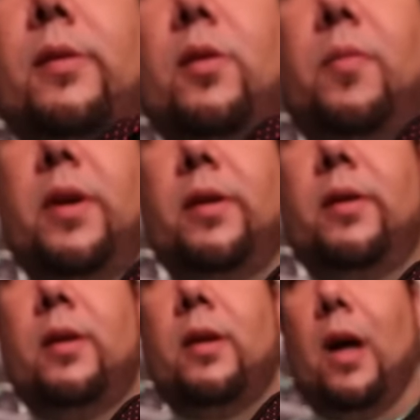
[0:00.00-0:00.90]
Come on, man.
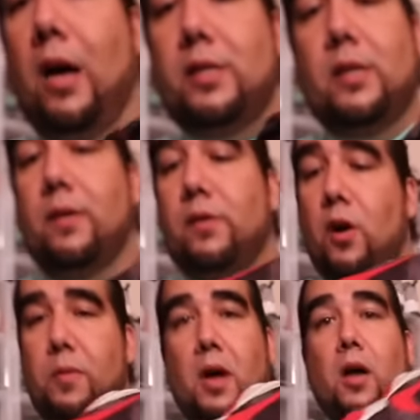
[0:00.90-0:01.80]
I'll still give
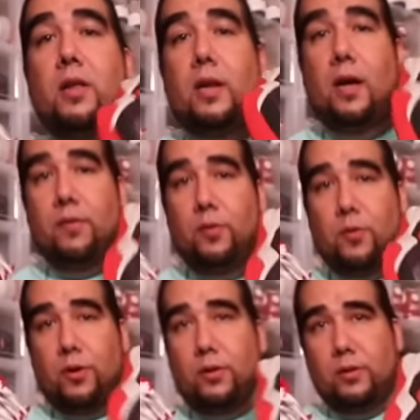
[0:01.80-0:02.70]
Kobe all the love in the
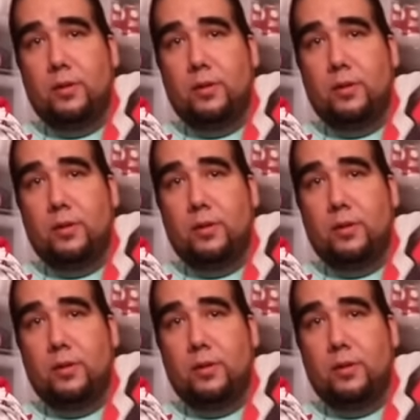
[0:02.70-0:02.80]
world.